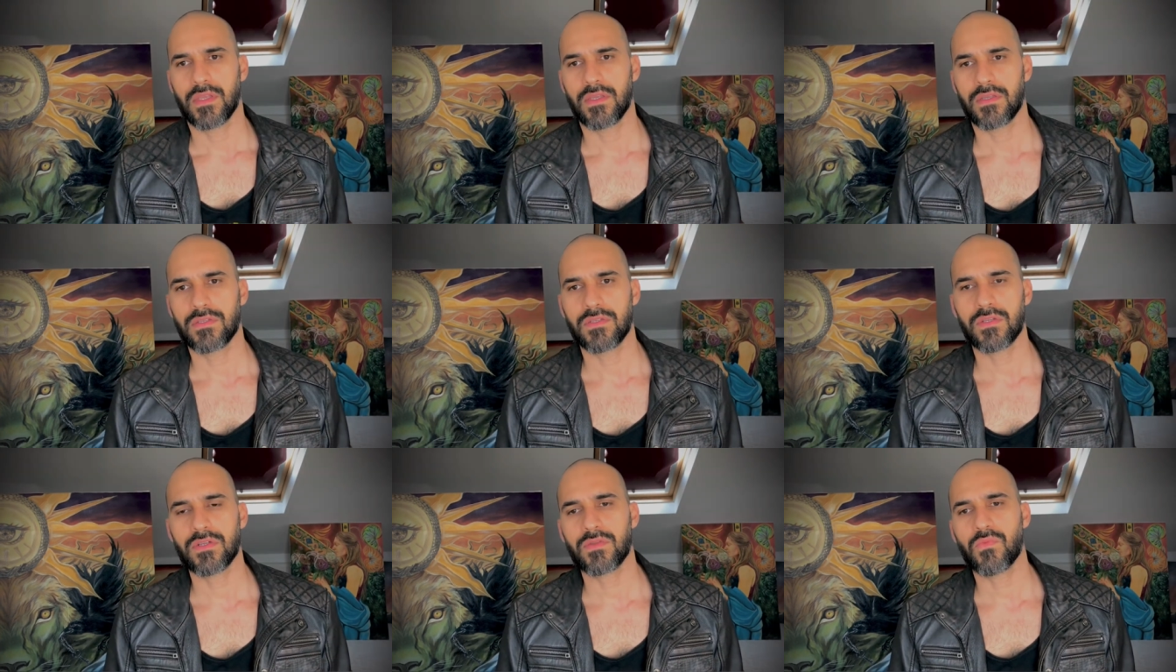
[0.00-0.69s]
In
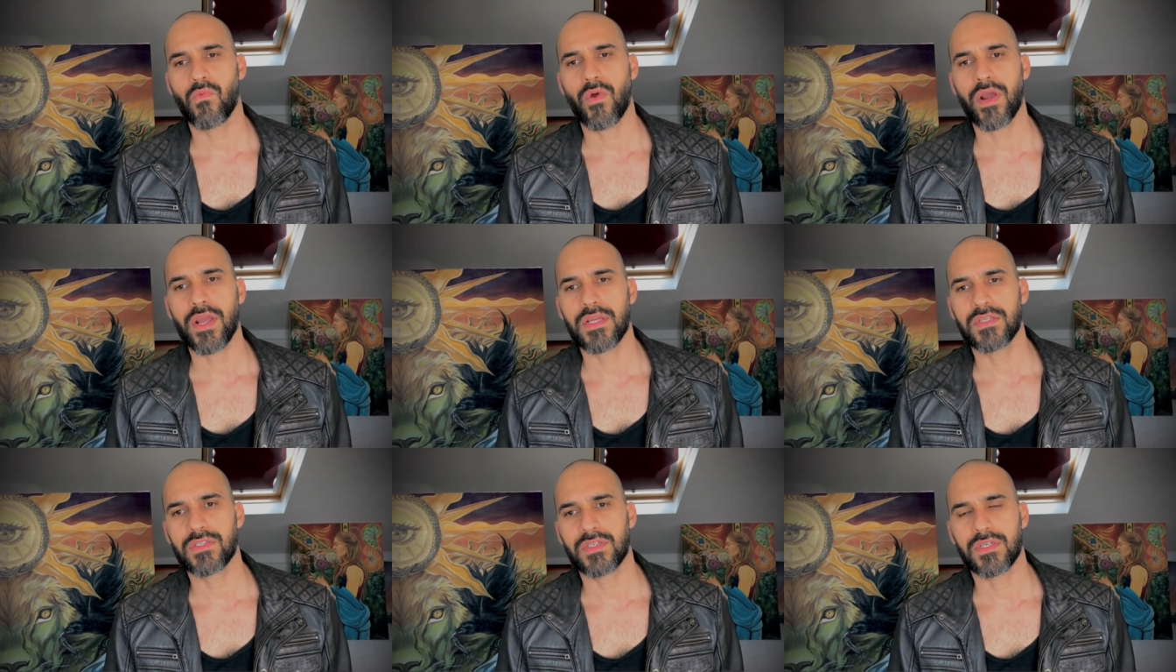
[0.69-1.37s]
certain
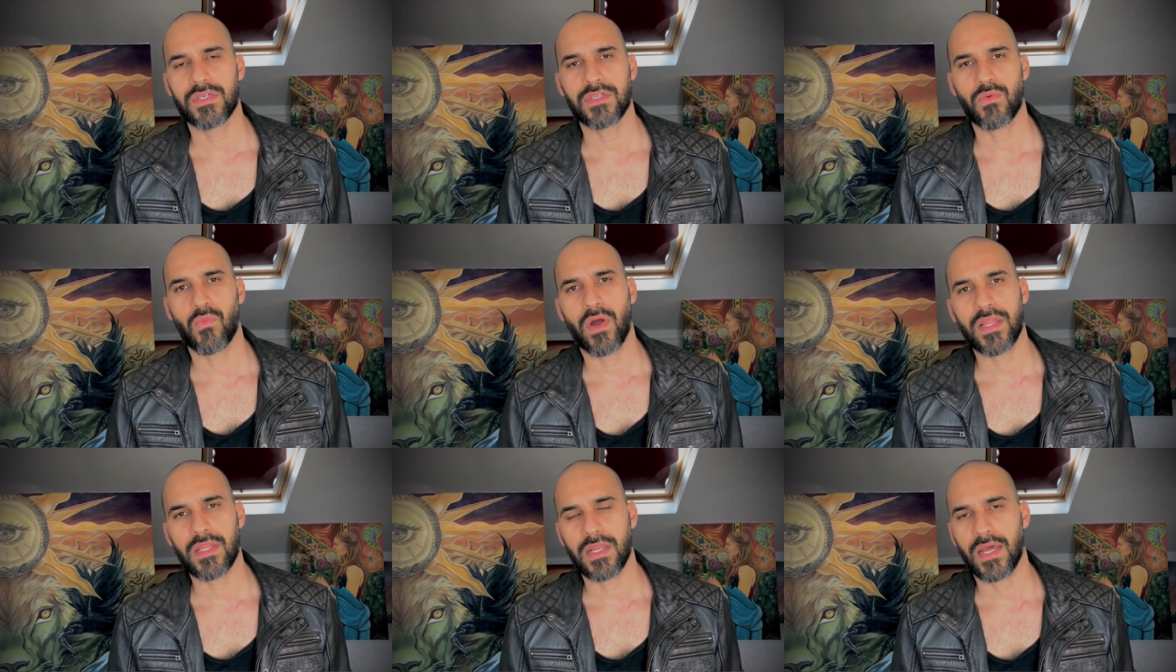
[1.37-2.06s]
ways, uh, the
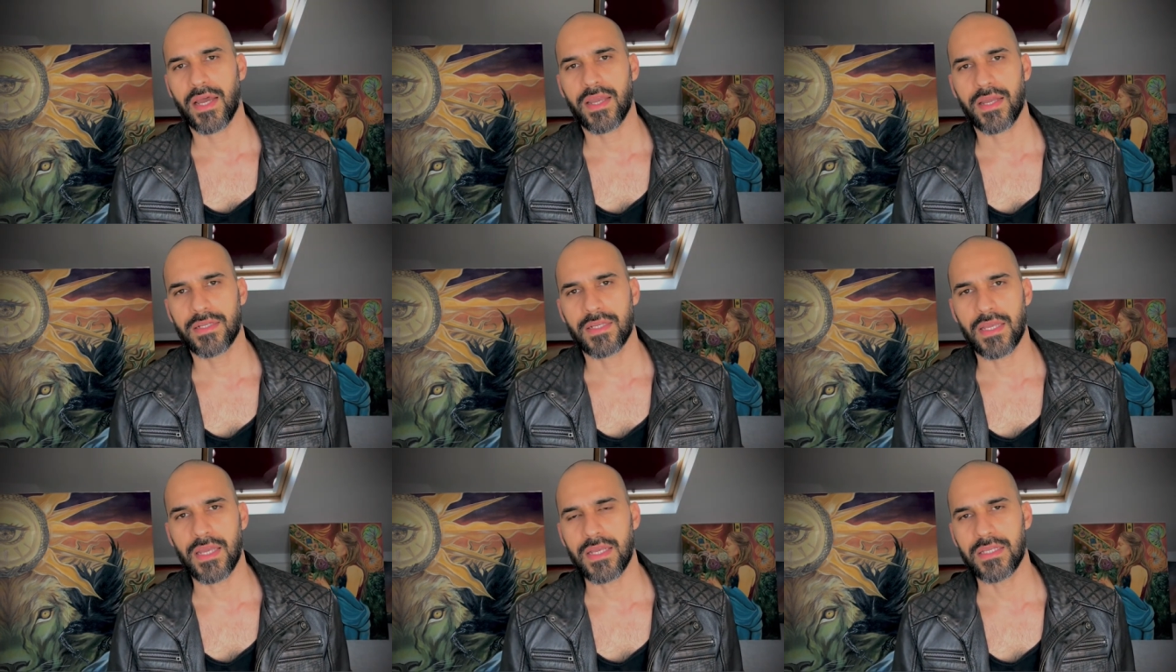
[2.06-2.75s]
white lion
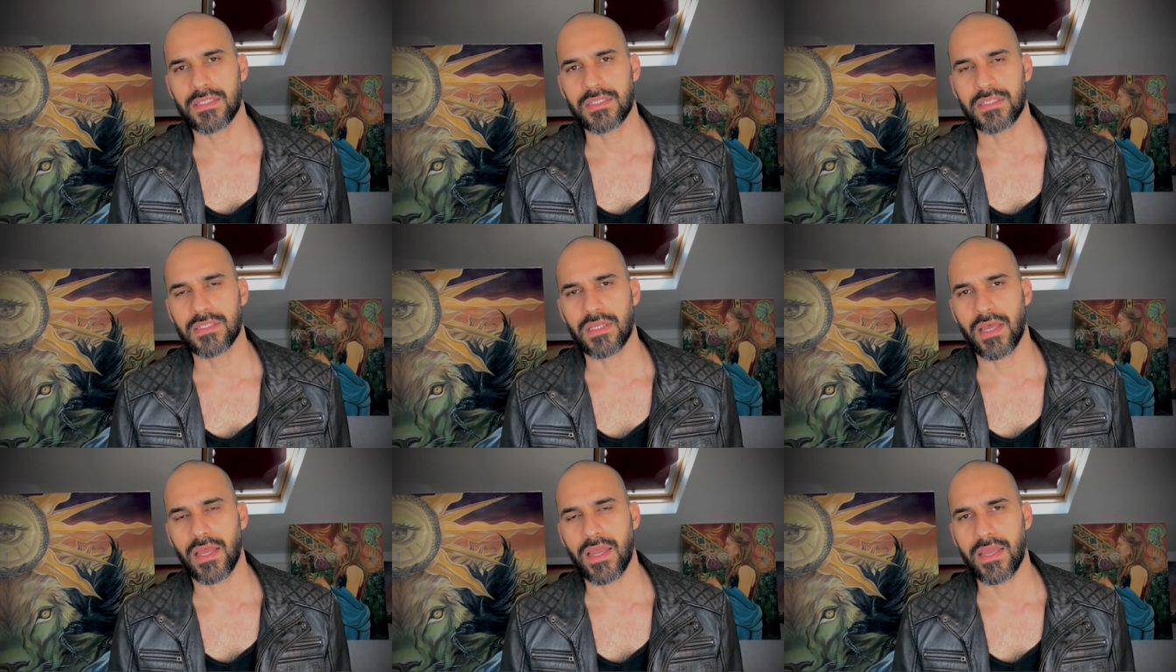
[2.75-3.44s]
is
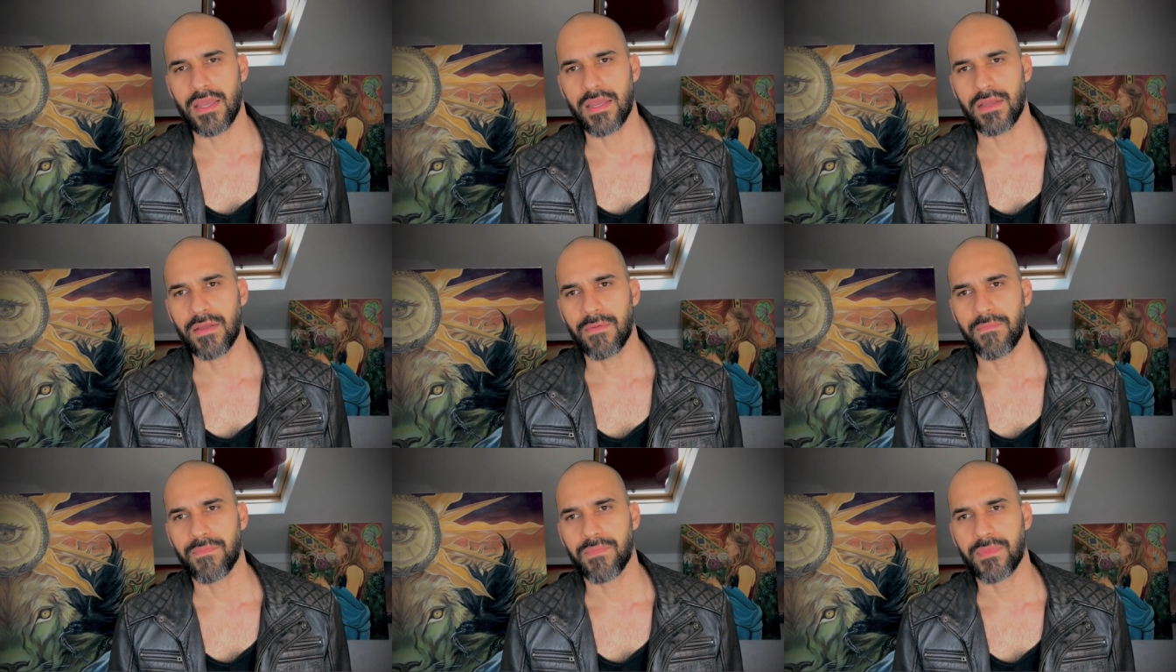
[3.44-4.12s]
a,
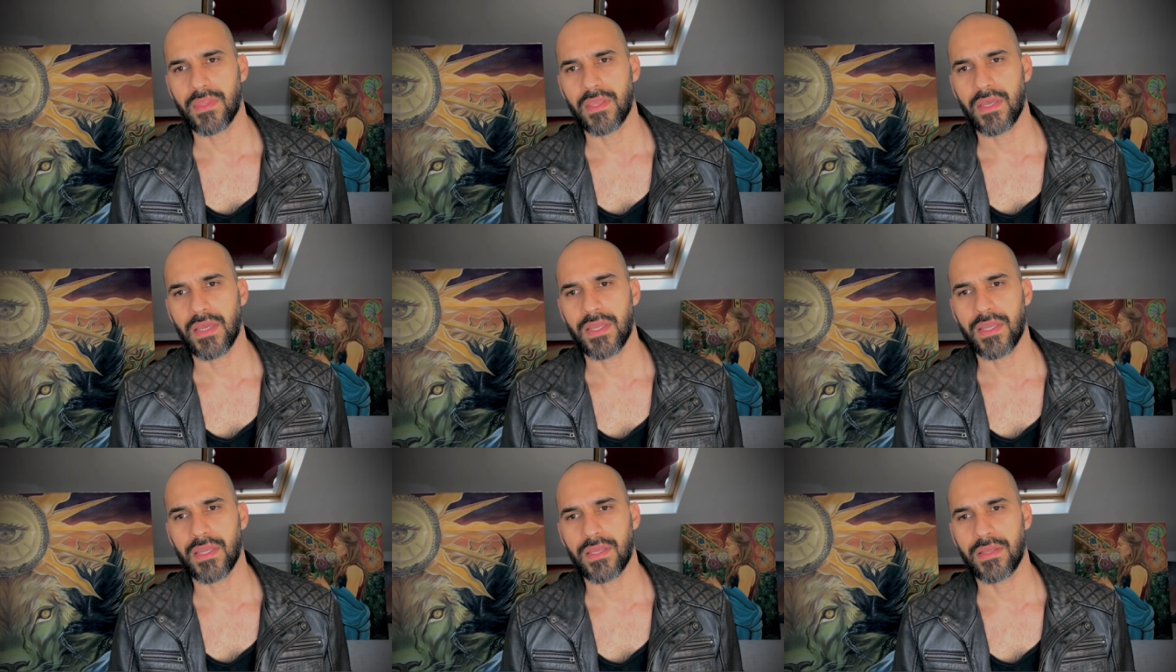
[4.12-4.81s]

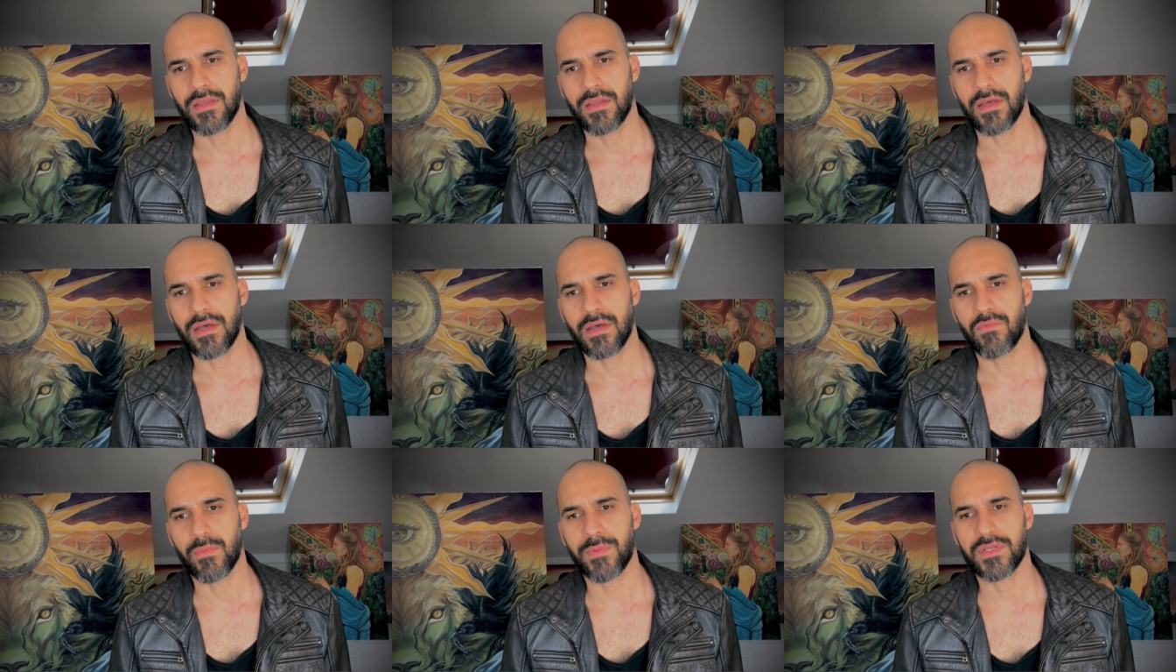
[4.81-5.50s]
a uh,
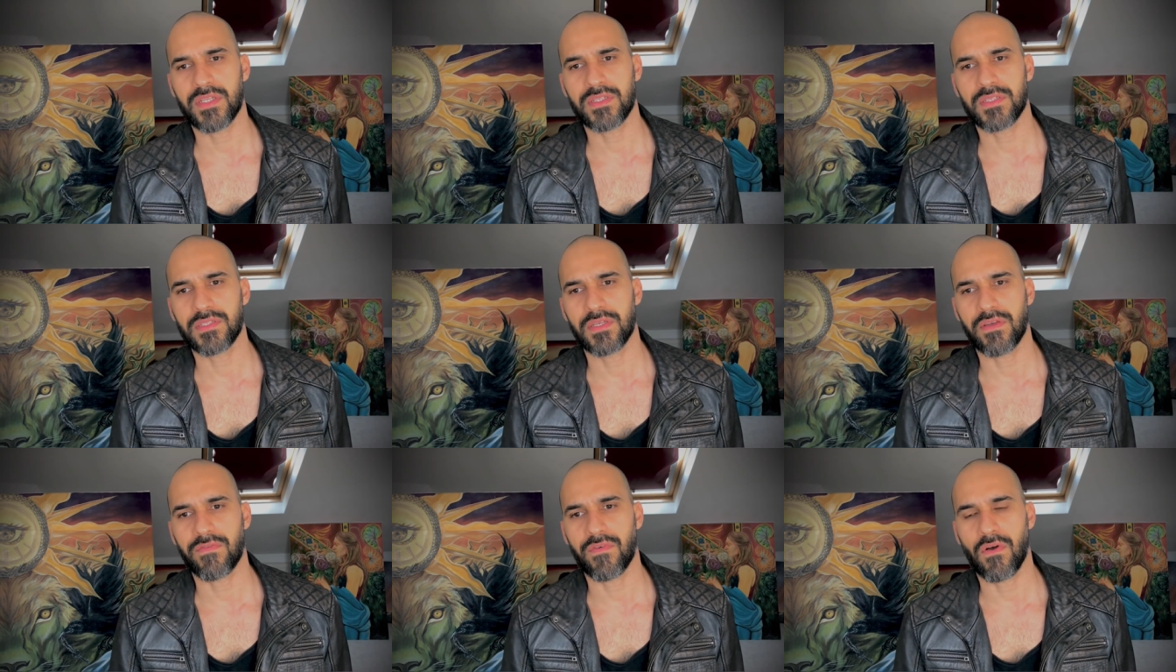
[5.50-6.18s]

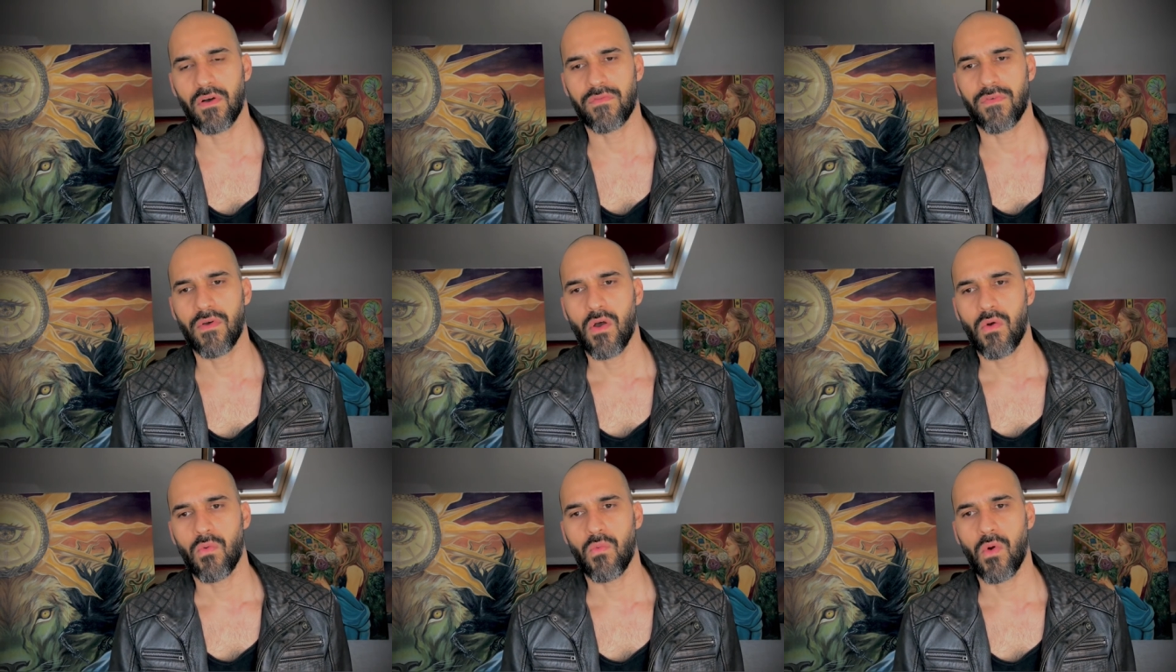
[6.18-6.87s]
representative of
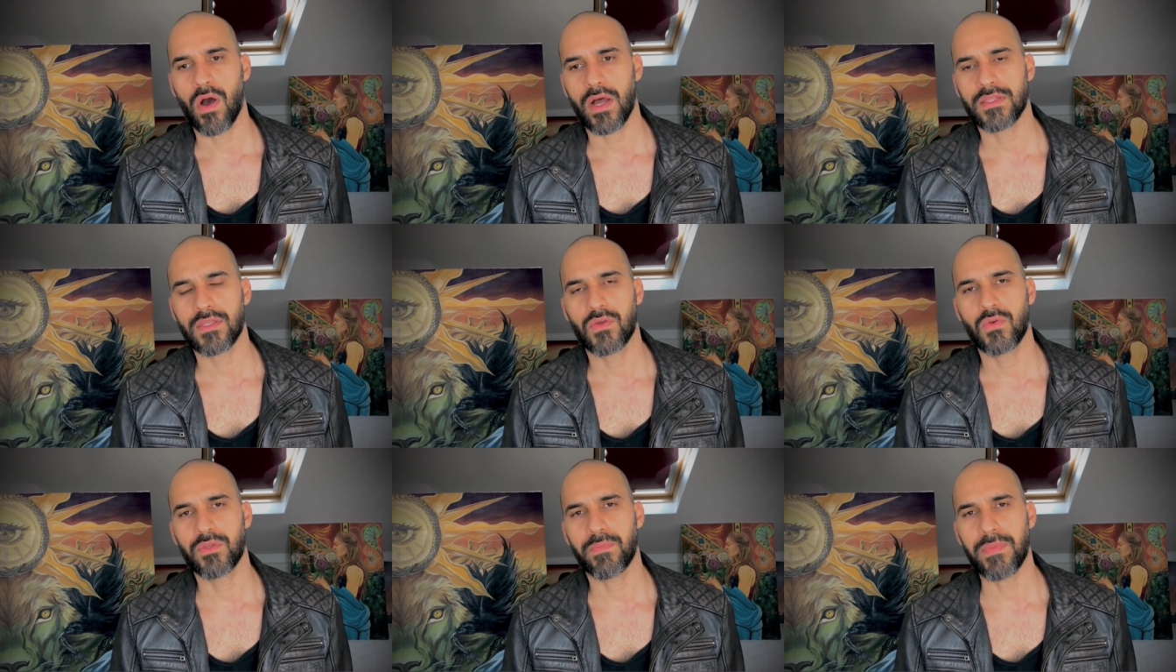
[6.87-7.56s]
what
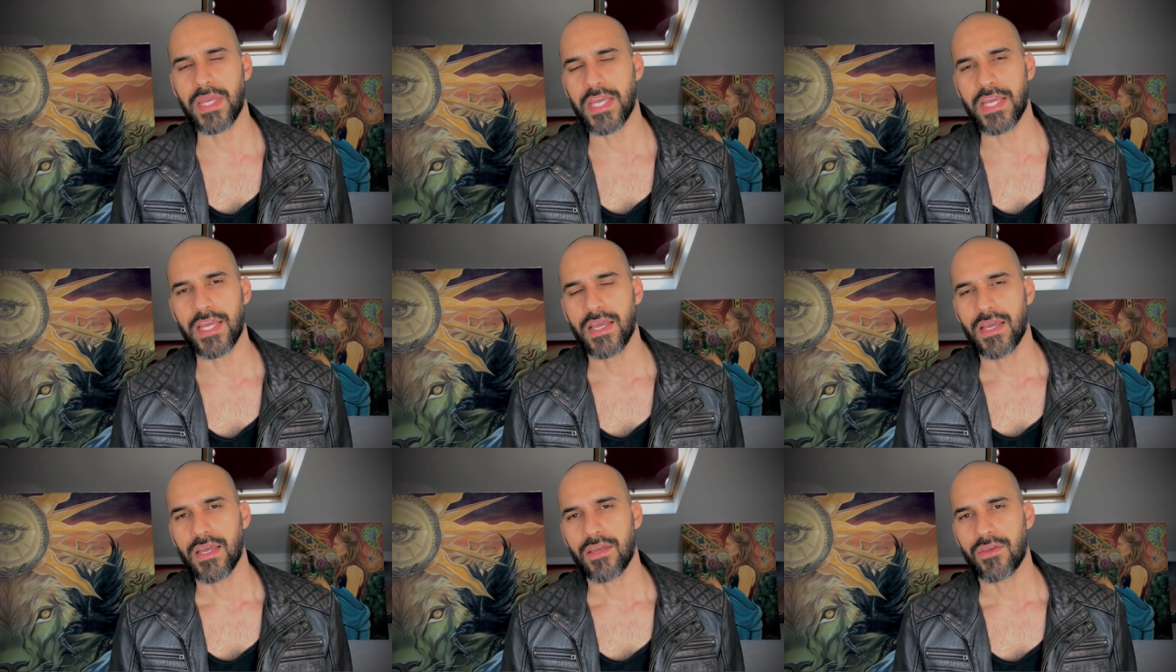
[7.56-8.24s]
could be
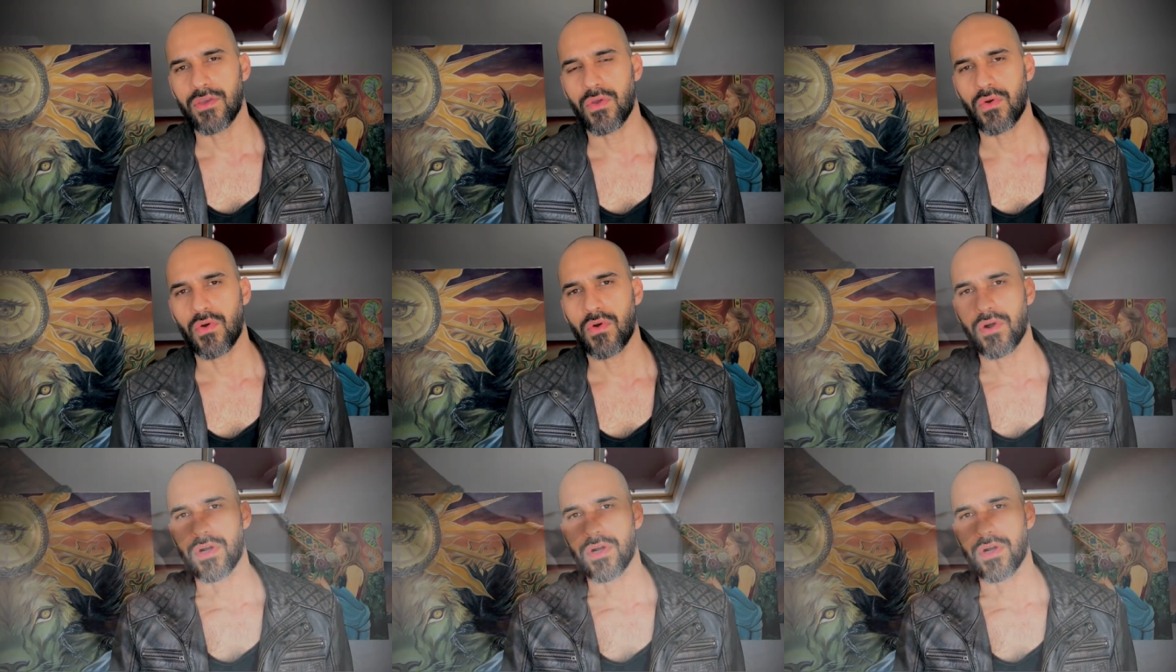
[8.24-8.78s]
your